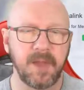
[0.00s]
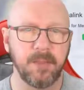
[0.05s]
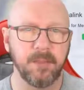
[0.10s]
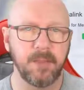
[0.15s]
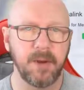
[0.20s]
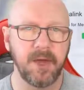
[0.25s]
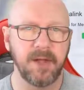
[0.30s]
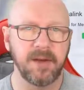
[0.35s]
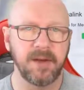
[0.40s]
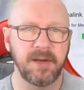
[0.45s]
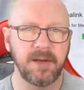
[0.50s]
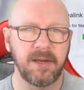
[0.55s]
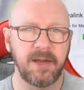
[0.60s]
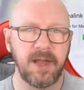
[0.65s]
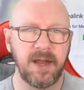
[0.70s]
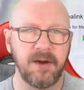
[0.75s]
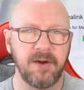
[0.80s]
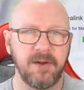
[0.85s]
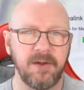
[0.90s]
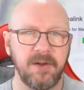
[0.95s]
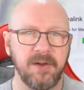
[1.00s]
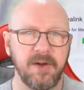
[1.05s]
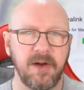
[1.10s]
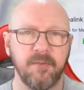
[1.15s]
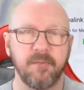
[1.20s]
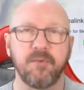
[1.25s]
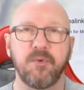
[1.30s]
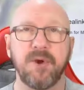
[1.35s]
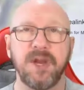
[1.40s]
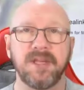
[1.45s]
But here you've
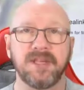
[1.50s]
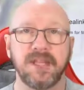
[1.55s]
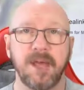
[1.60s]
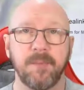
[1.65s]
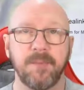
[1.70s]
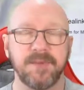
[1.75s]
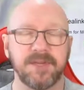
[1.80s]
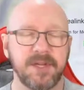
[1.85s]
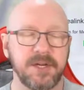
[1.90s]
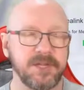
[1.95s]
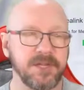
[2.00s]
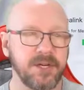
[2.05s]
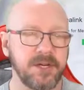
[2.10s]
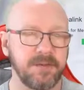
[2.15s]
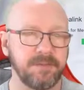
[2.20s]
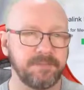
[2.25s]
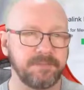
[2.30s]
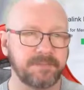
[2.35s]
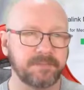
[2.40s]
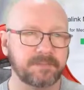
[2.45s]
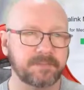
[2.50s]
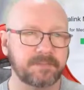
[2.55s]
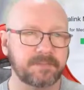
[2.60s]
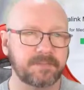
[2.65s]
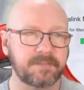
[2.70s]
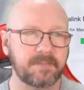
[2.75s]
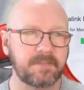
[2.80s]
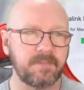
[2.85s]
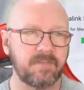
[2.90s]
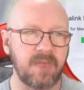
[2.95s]
got preset position.
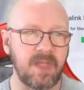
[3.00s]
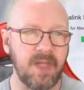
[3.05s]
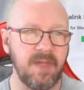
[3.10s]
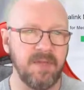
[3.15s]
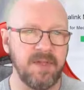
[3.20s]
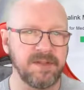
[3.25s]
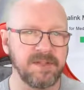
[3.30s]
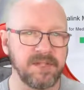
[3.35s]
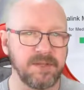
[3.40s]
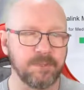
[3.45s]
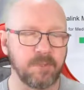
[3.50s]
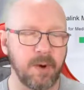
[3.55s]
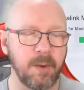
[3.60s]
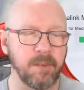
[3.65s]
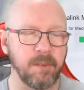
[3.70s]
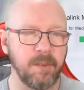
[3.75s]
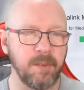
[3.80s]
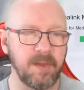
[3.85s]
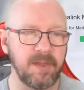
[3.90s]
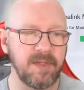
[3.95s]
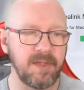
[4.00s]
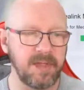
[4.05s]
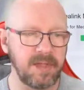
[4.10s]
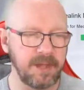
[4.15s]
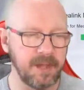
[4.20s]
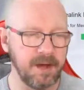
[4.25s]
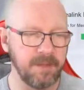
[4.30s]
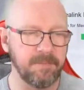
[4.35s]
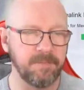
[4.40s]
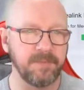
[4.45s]
And this is probably
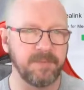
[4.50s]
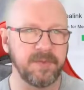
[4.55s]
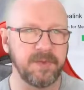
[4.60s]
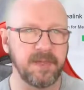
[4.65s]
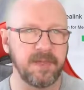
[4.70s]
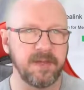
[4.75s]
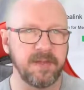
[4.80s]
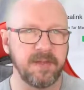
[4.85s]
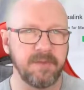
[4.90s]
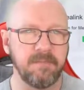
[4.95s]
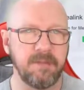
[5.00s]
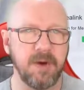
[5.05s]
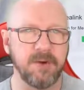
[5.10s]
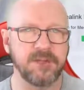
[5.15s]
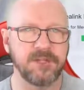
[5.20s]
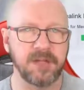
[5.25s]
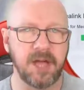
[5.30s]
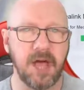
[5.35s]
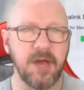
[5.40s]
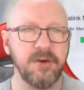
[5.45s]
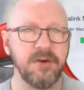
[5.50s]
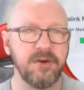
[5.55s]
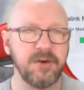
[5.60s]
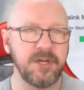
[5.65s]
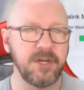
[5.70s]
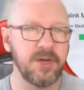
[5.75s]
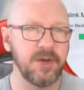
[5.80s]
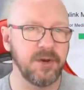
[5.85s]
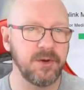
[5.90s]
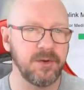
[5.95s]
the, um, the, the, most
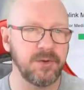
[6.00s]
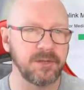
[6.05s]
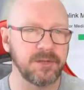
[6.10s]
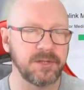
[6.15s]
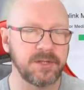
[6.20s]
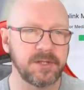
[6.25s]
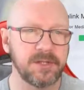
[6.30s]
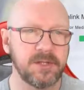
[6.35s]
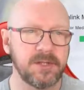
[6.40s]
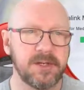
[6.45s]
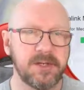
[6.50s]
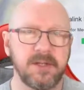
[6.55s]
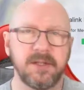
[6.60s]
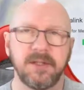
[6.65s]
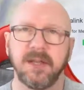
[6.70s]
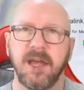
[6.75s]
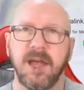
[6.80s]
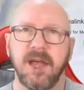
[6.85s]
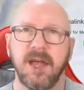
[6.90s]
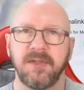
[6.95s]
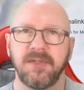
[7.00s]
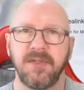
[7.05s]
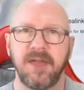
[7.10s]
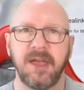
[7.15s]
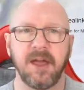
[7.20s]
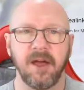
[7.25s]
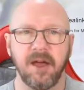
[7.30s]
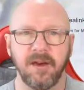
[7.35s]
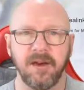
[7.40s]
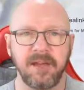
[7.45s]
underused uh,
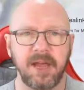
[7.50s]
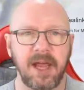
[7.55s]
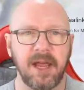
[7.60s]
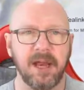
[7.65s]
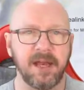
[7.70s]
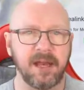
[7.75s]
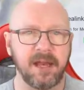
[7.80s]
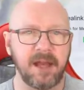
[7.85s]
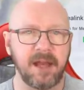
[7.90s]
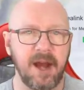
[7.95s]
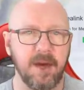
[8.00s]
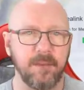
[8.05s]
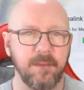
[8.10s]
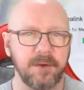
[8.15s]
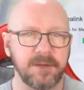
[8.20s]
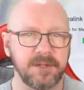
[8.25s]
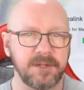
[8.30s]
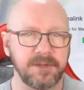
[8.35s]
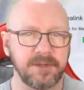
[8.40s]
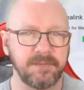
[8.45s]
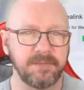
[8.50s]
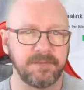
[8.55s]
thing on Yealink cameras.